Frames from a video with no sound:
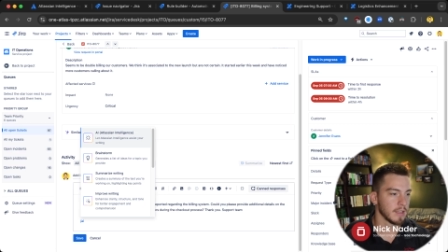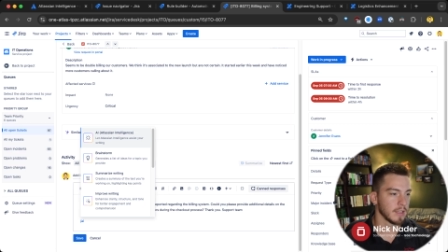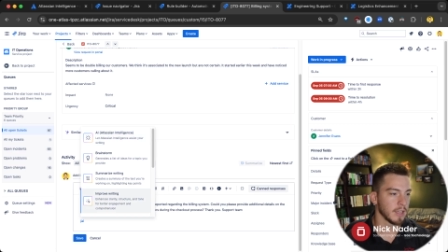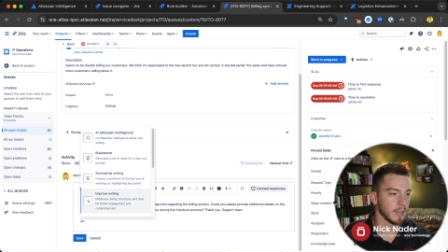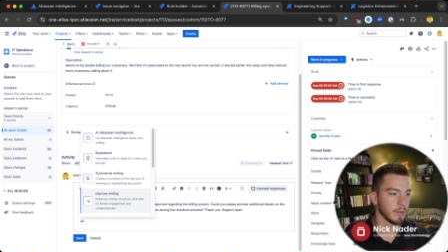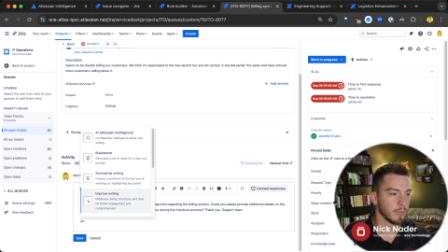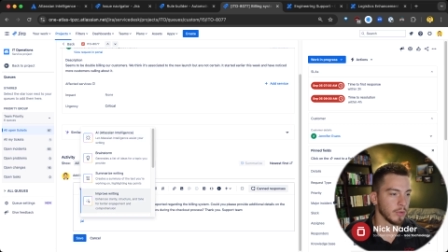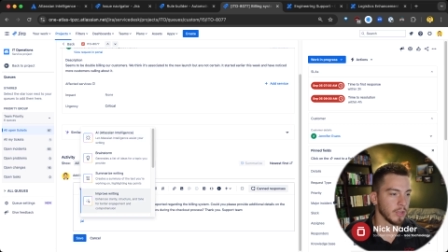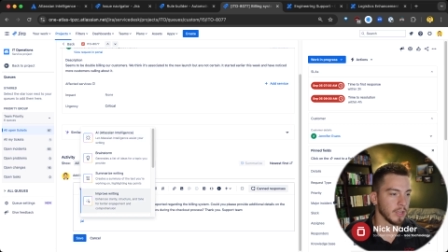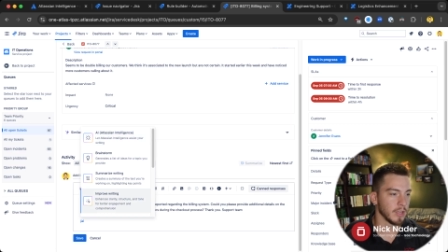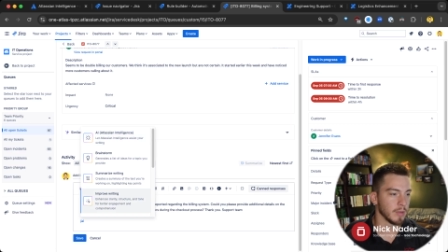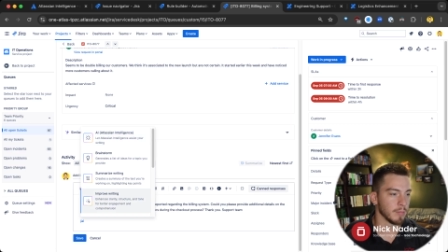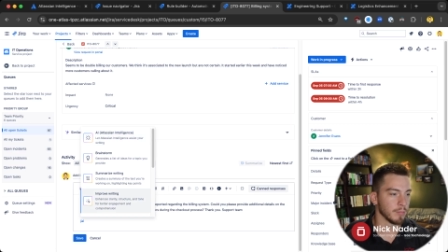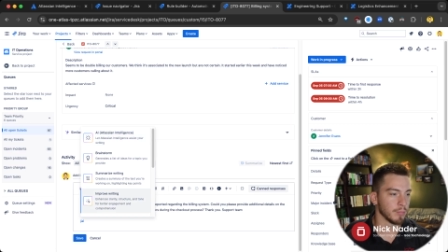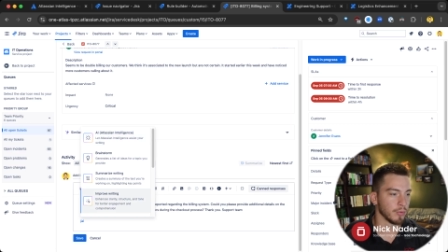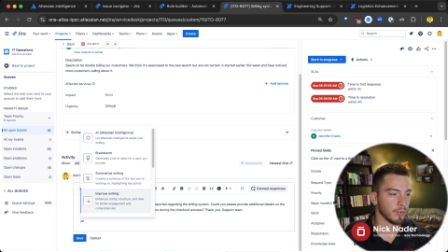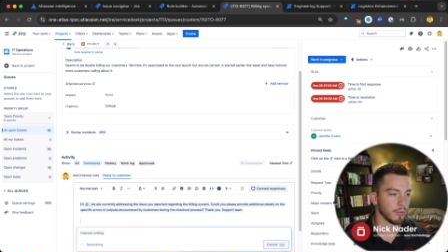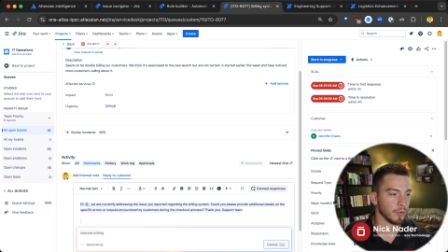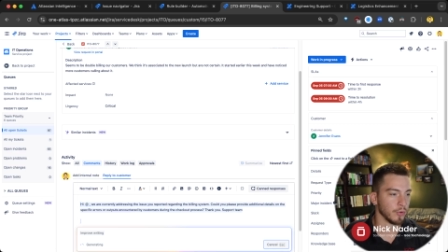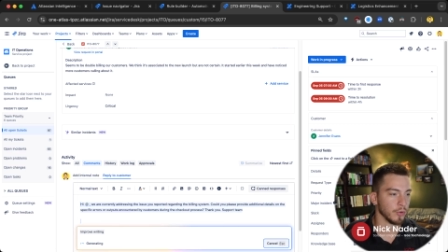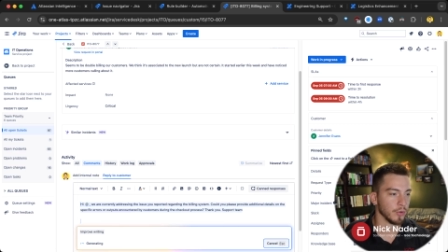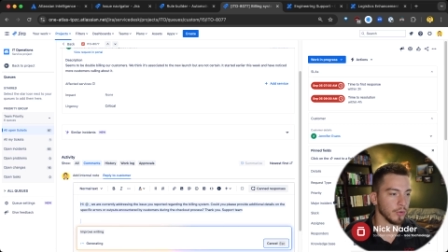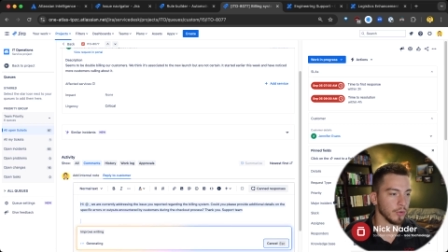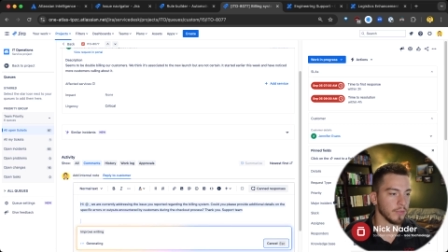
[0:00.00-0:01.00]
can we
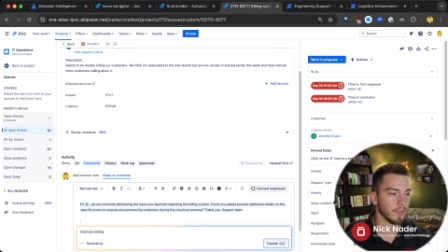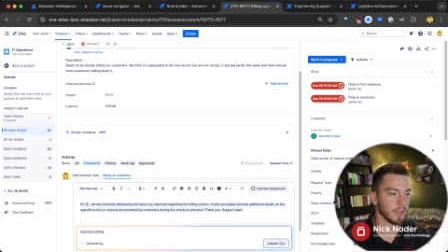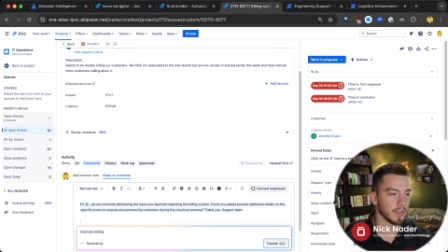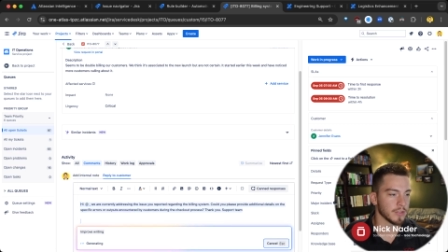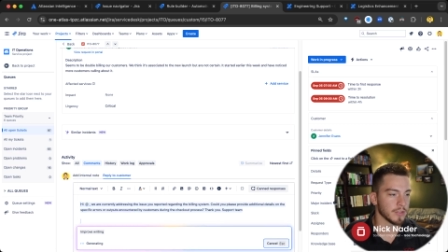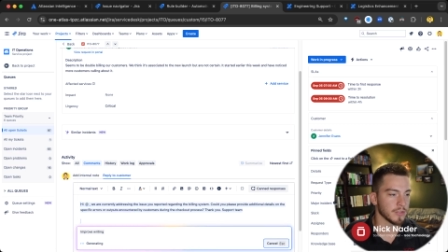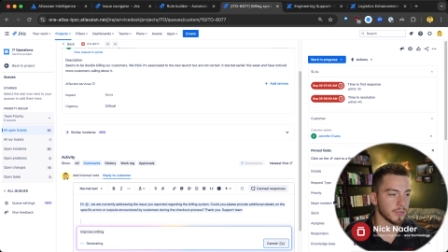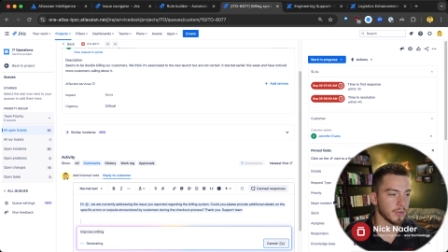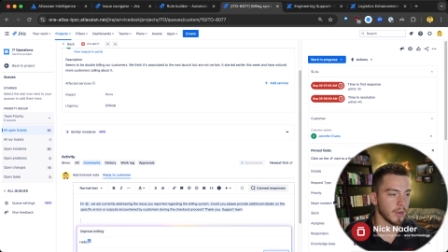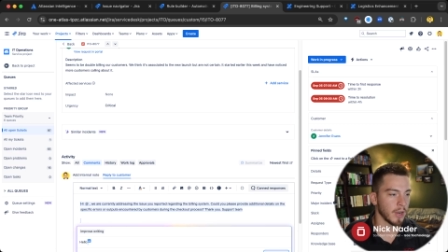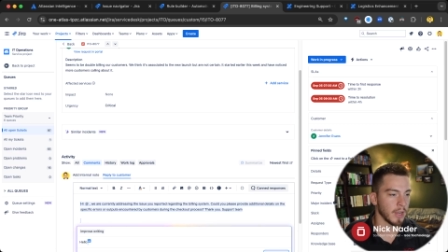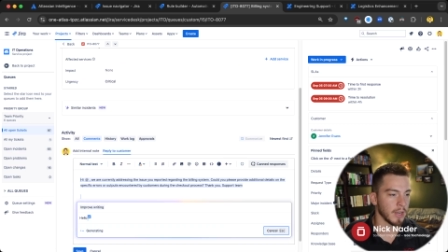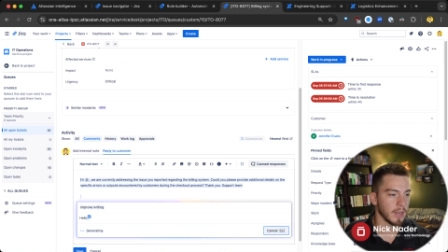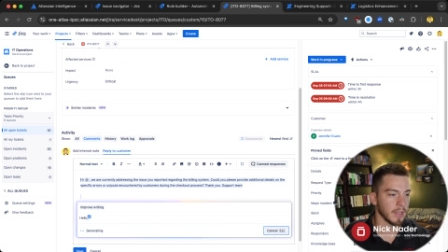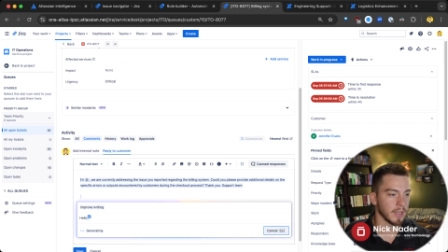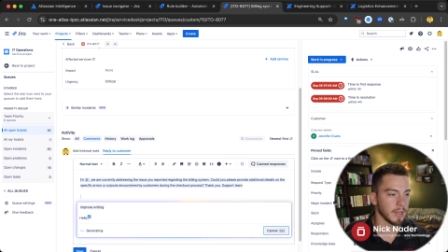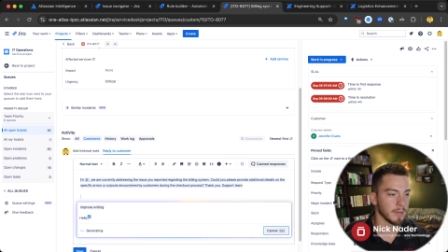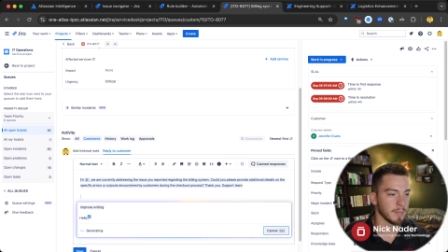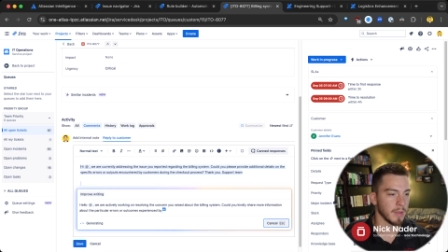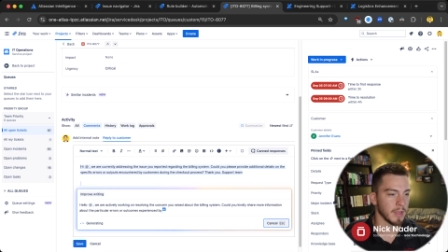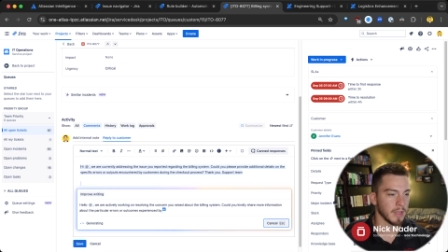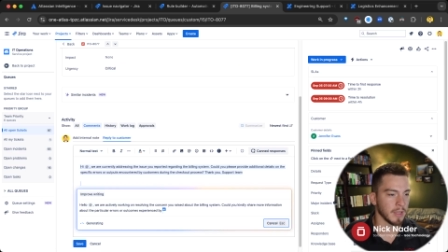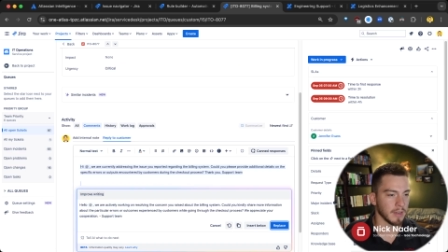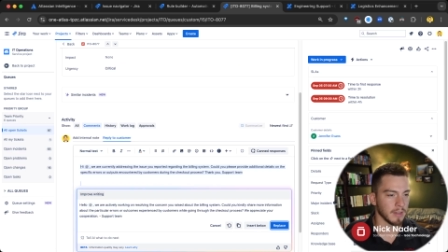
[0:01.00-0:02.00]
improve this writing
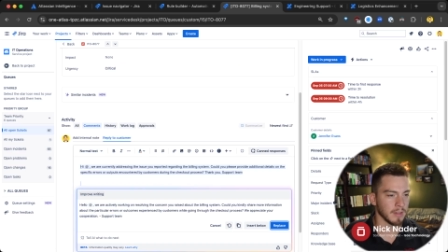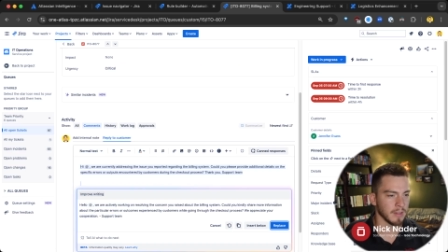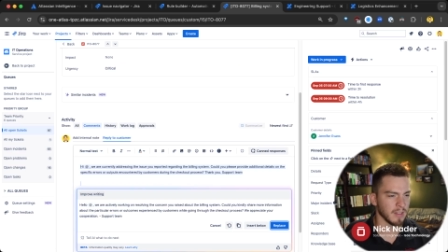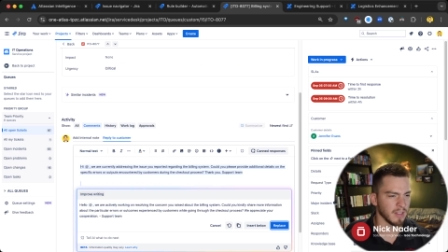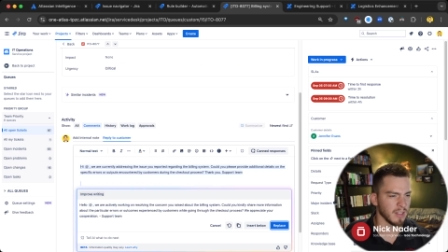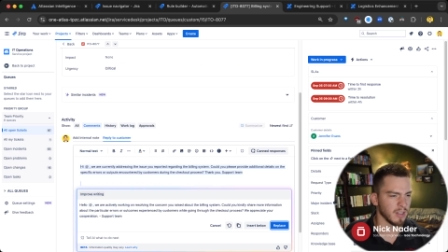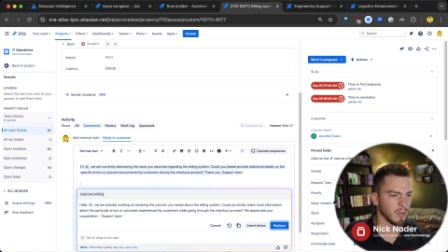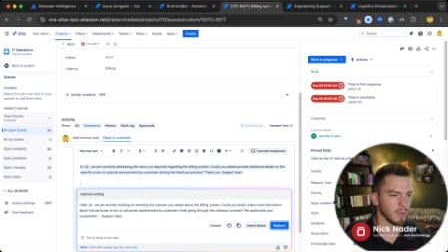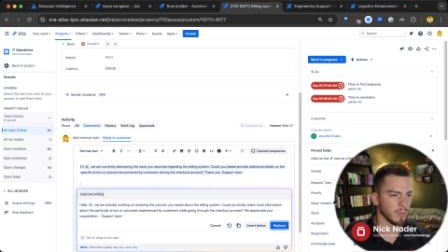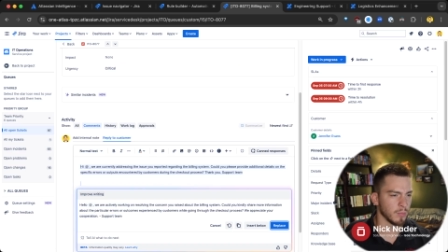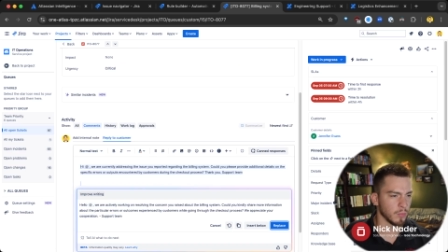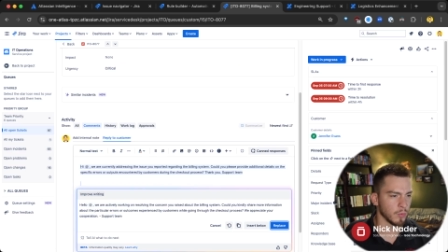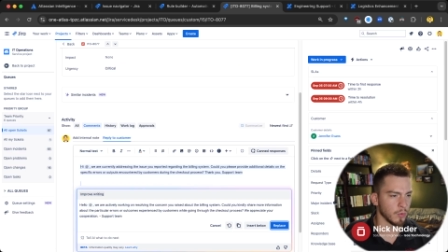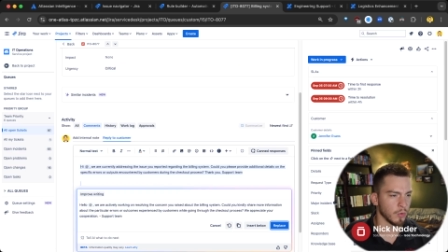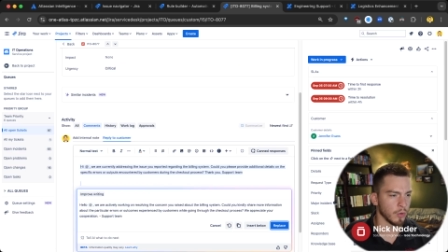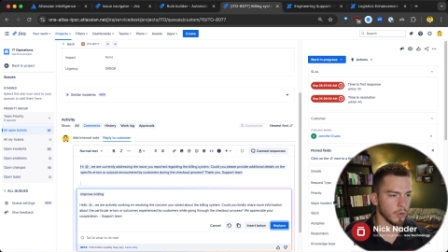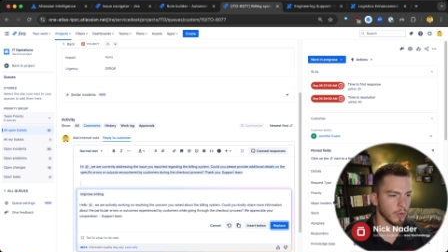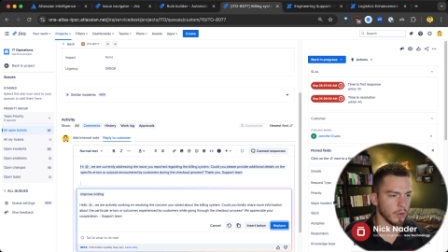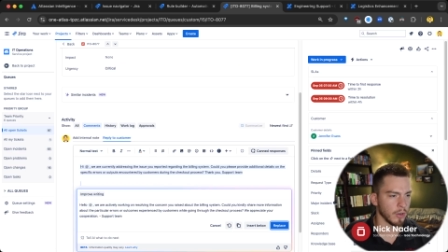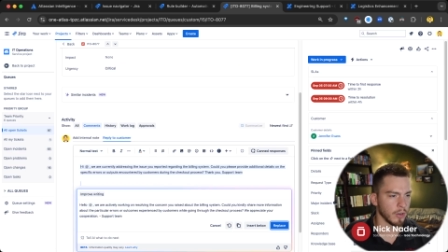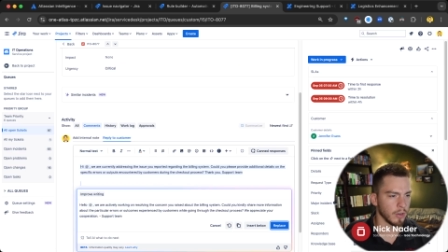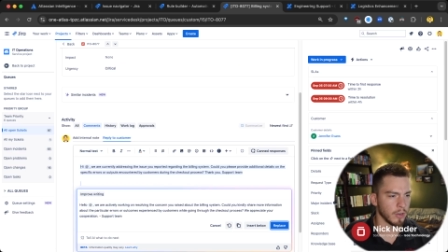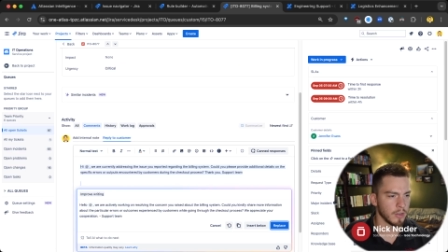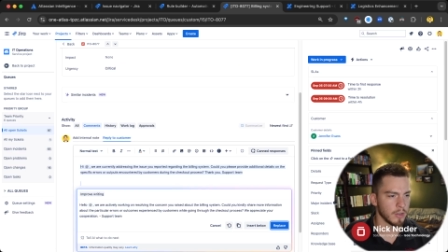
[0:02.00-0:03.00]
and make it a little
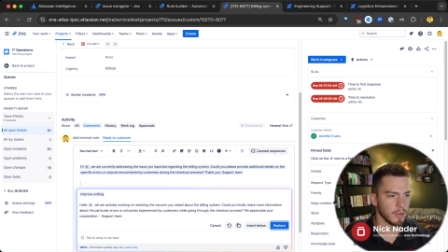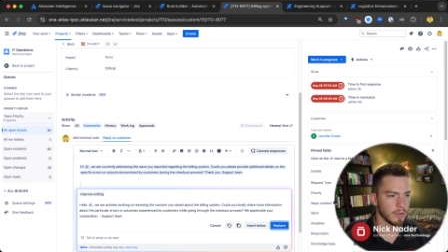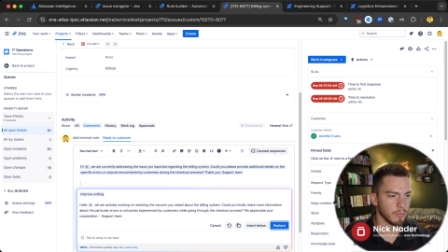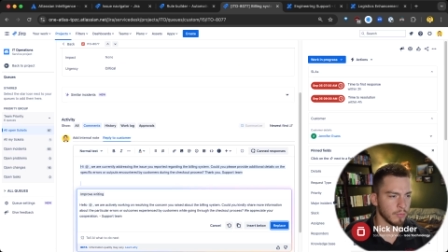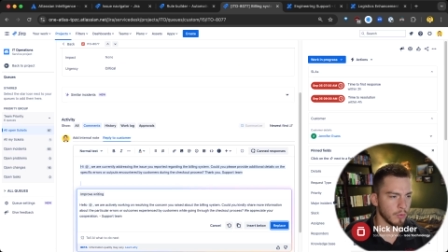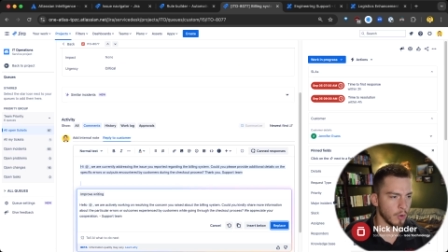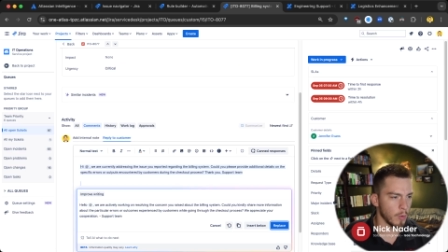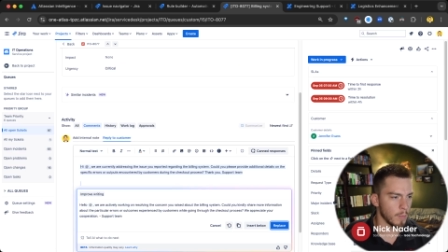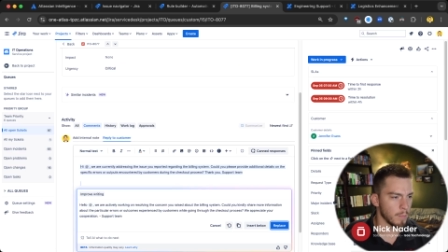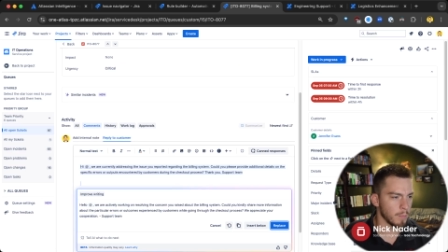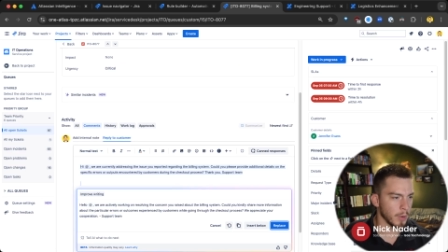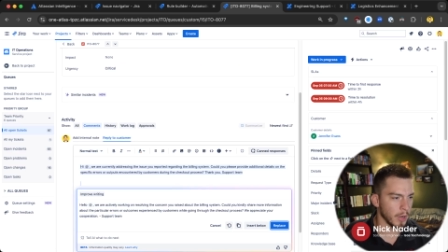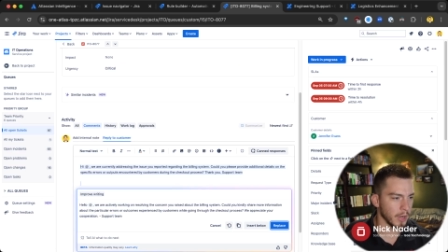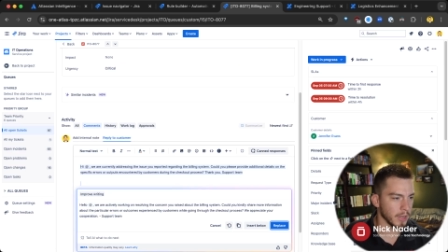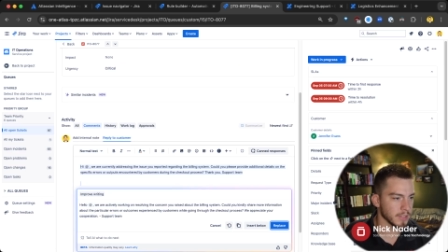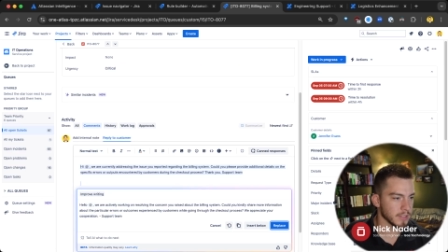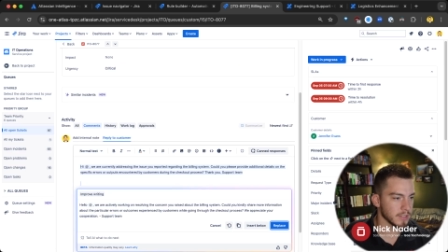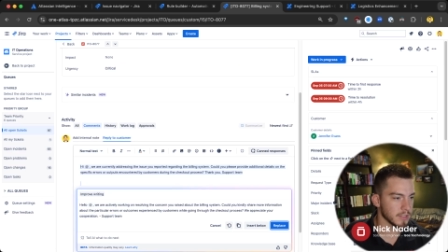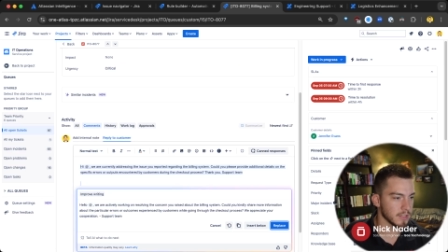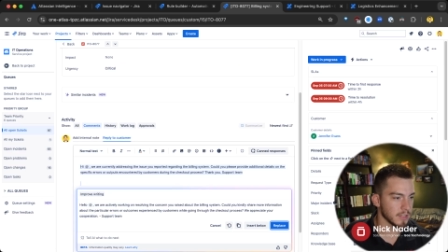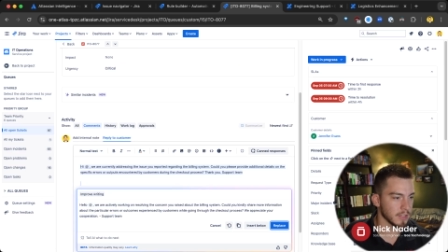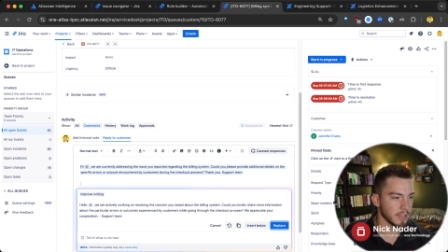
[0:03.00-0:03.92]
more robust?